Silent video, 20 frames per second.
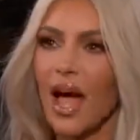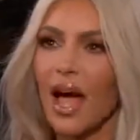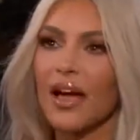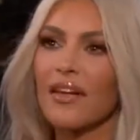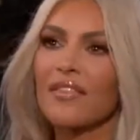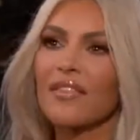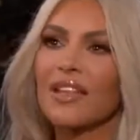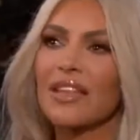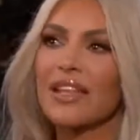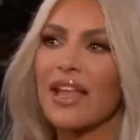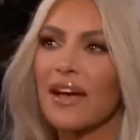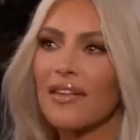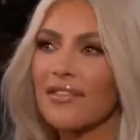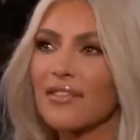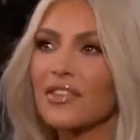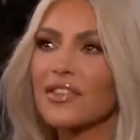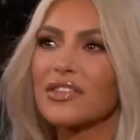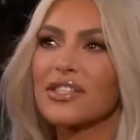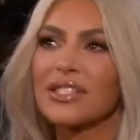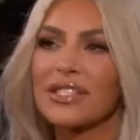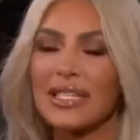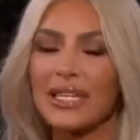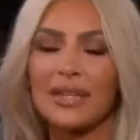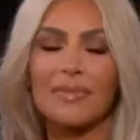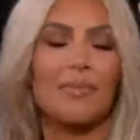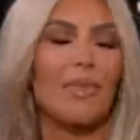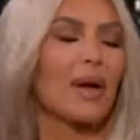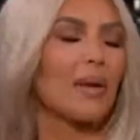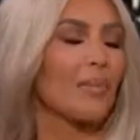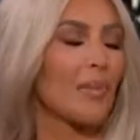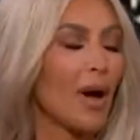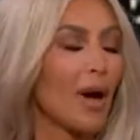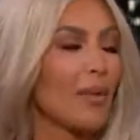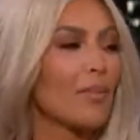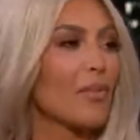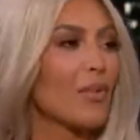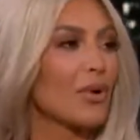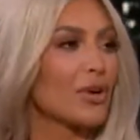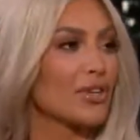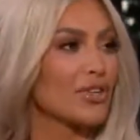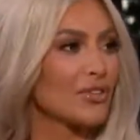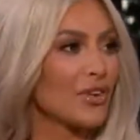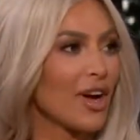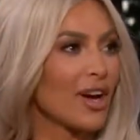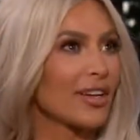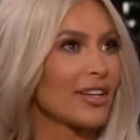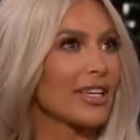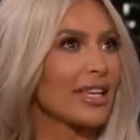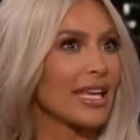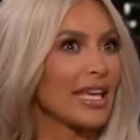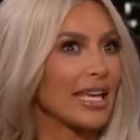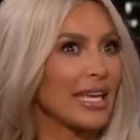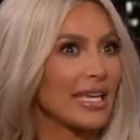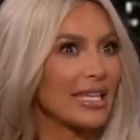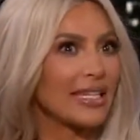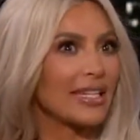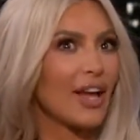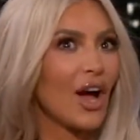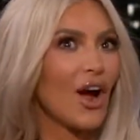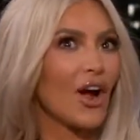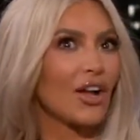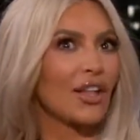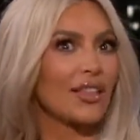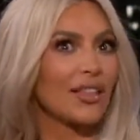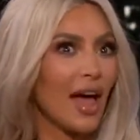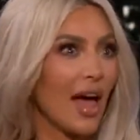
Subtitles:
I've never seen my mom more drunk in our